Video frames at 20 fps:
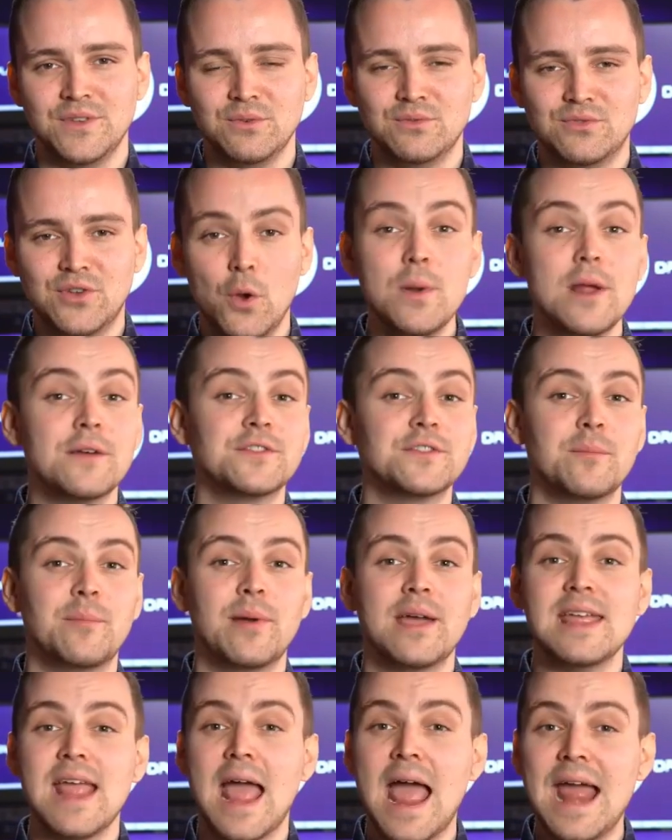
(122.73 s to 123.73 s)
you don't have to
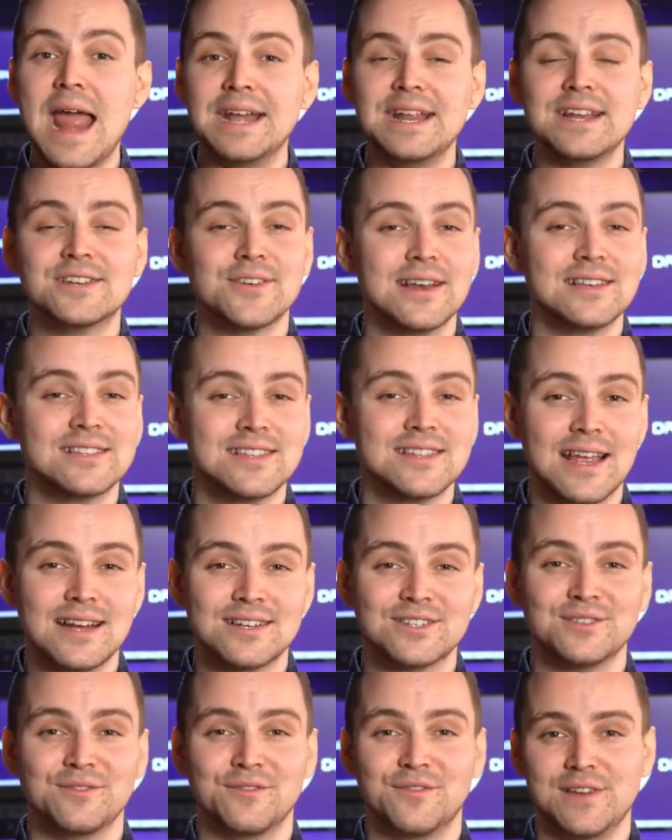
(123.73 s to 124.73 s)
pay any
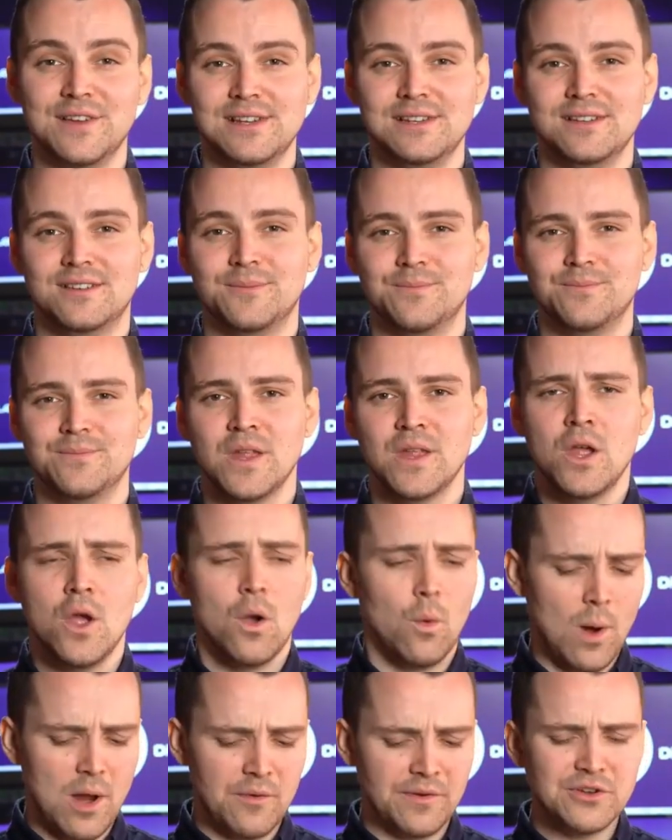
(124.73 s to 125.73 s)
transaction fees,
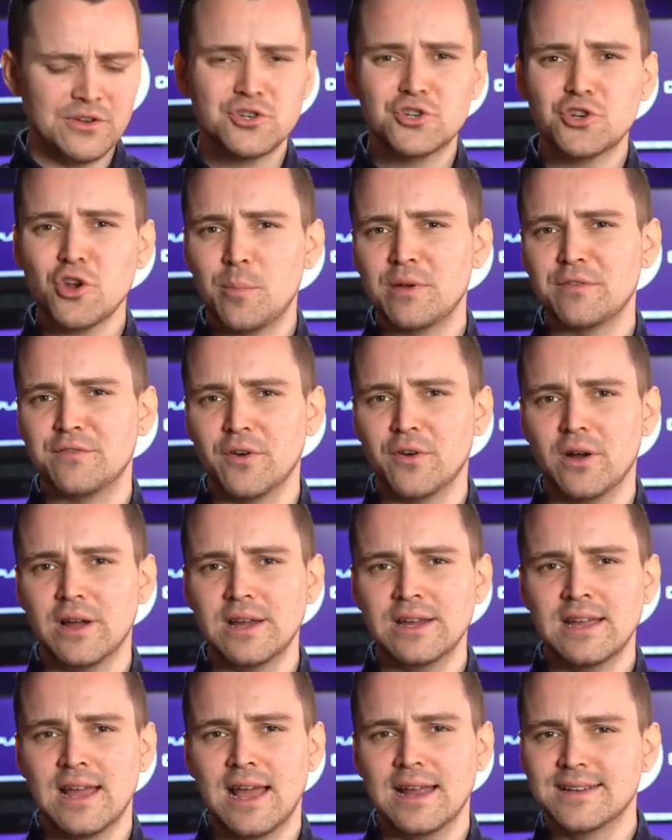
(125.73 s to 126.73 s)
where in
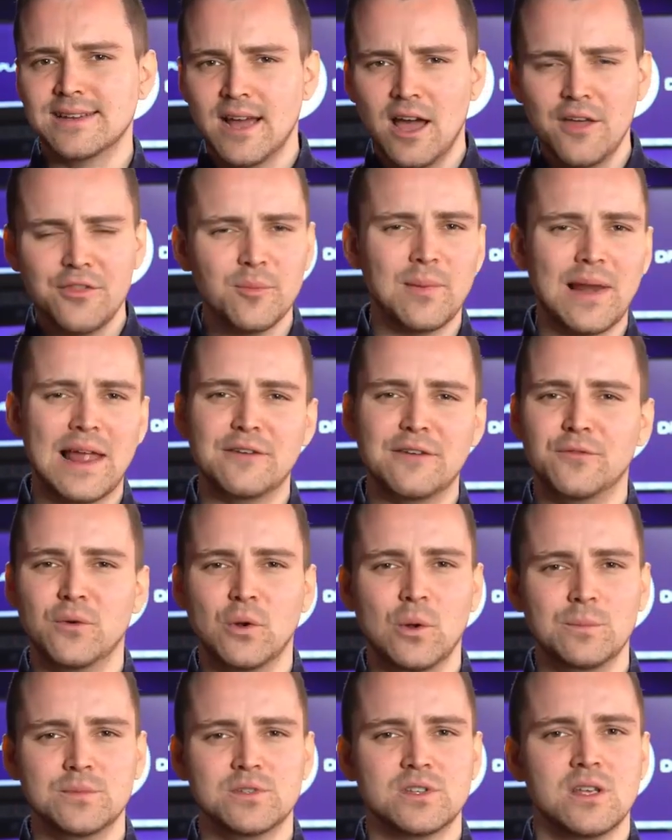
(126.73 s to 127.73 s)
Shopify and other
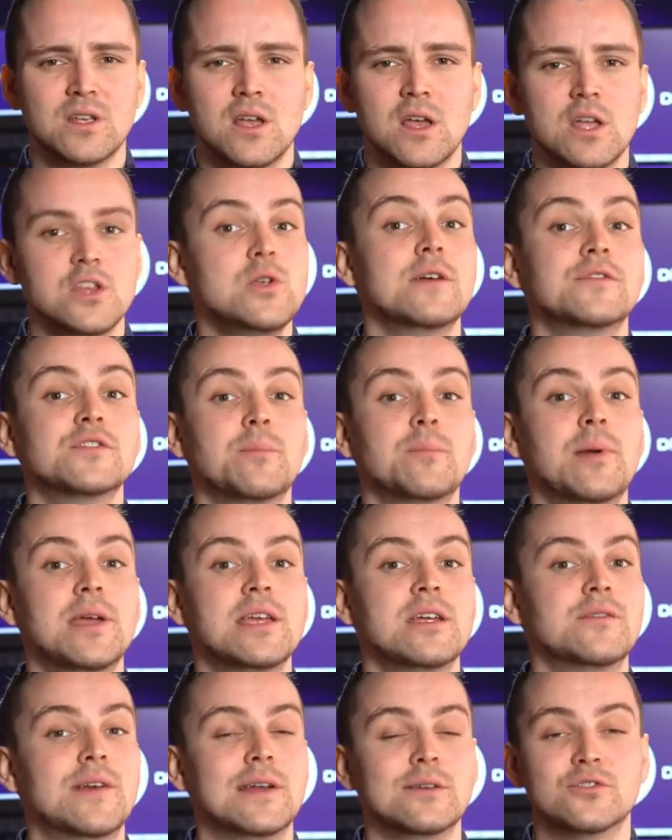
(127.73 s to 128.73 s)
platforms, you have to
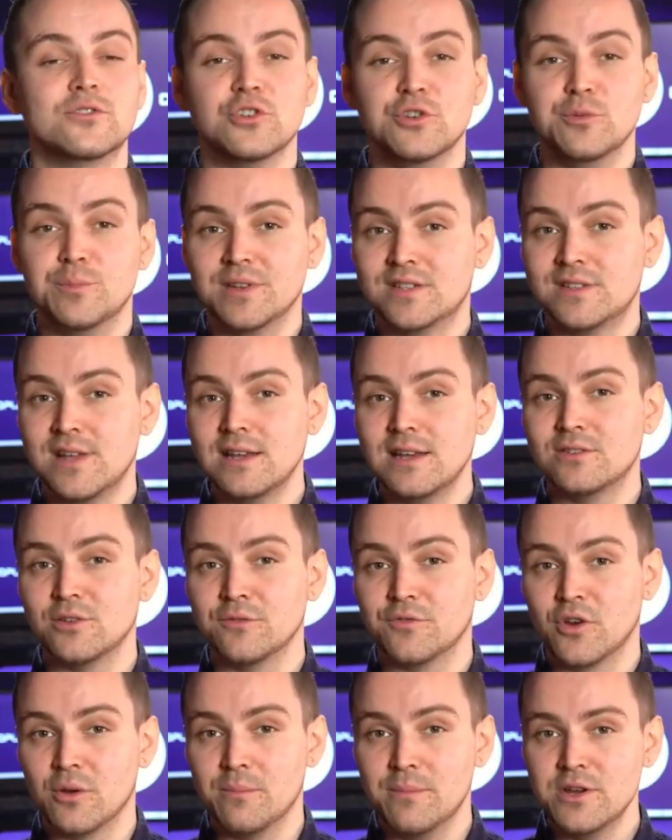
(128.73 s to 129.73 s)
pay around 2%
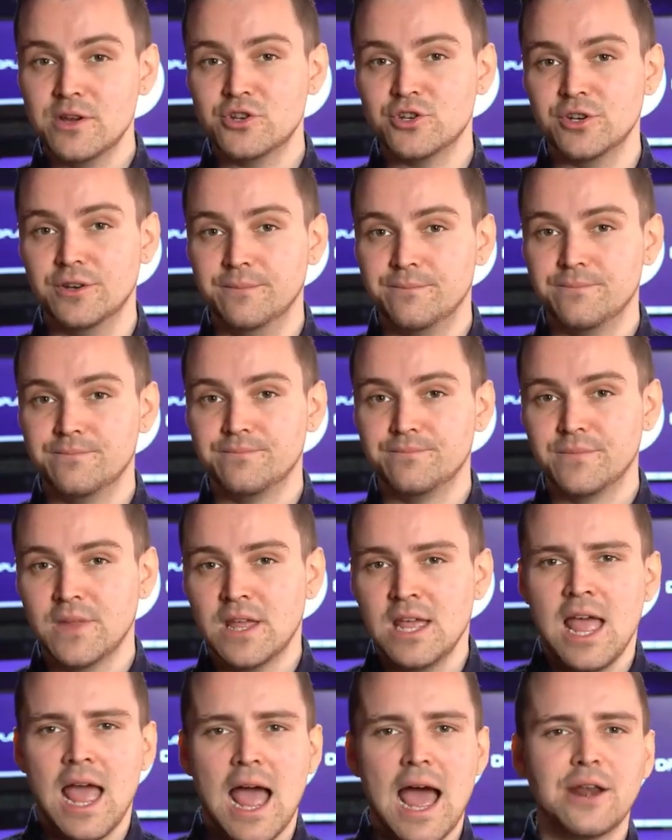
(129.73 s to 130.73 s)
of commission.
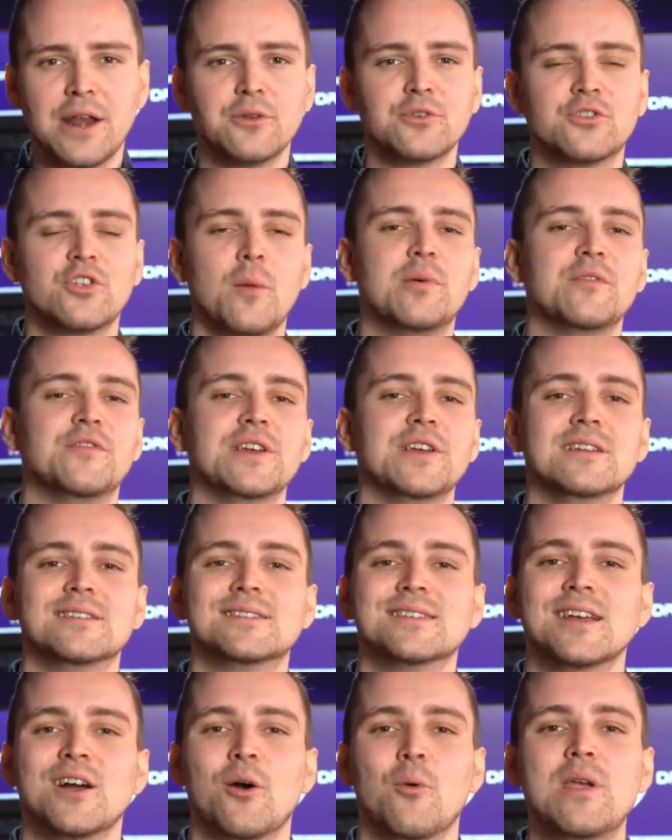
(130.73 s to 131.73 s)
And on top of
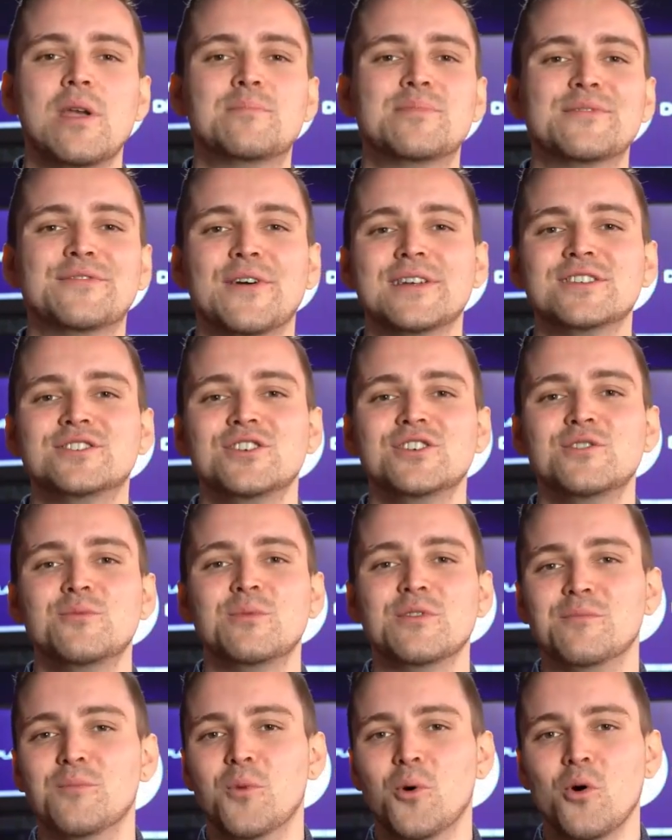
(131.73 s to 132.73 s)
it, we provide you
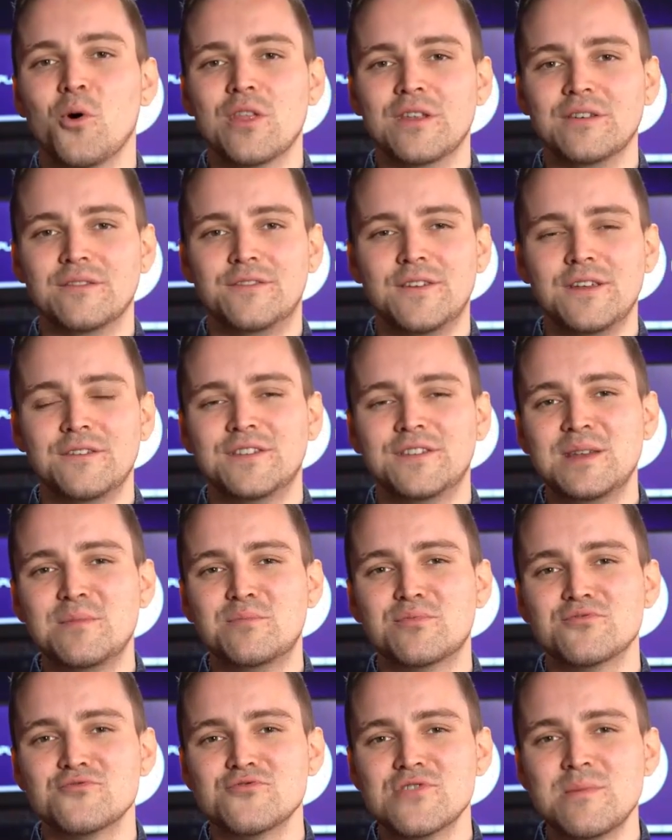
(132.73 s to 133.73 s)
with more than 50
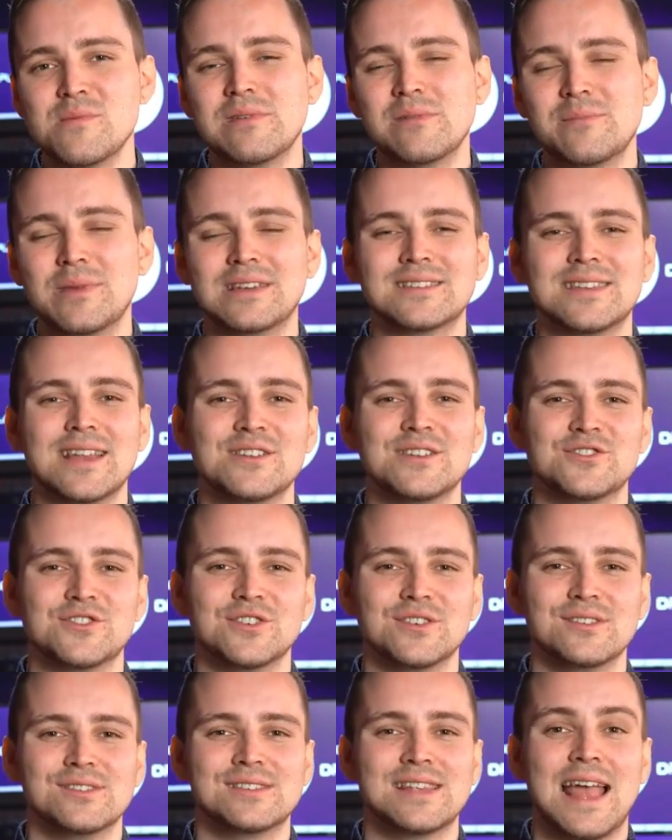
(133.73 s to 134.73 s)
premium
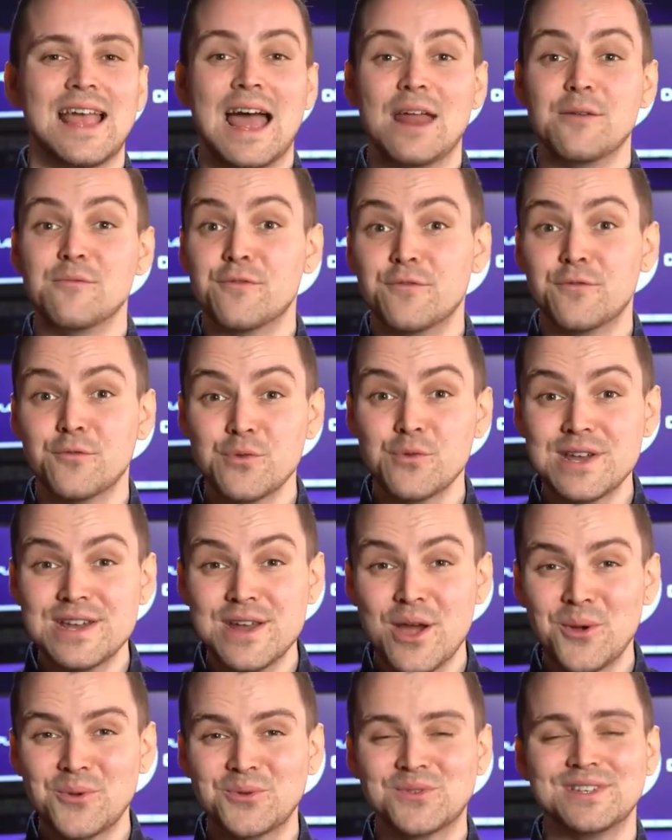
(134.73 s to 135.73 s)
extensions and free
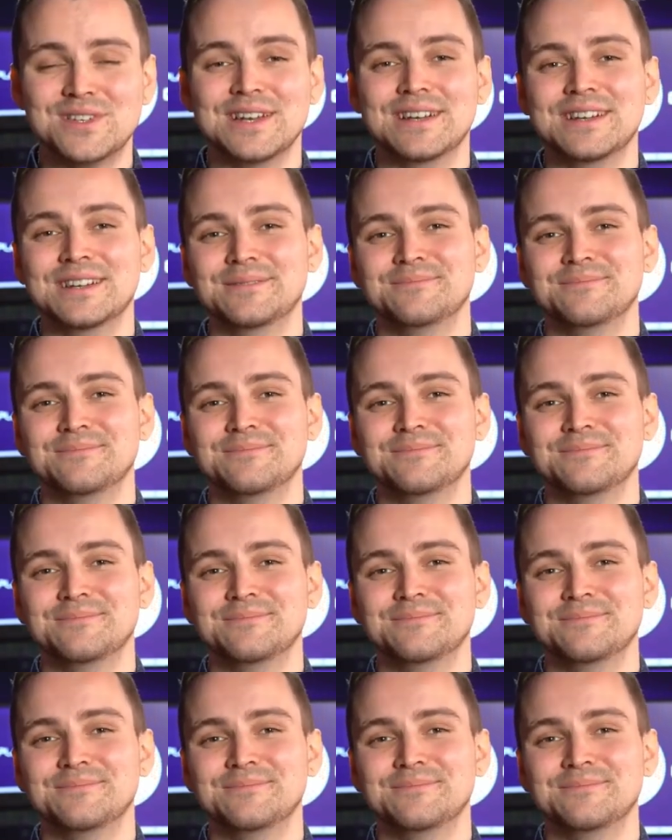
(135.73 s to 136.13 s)
hosting.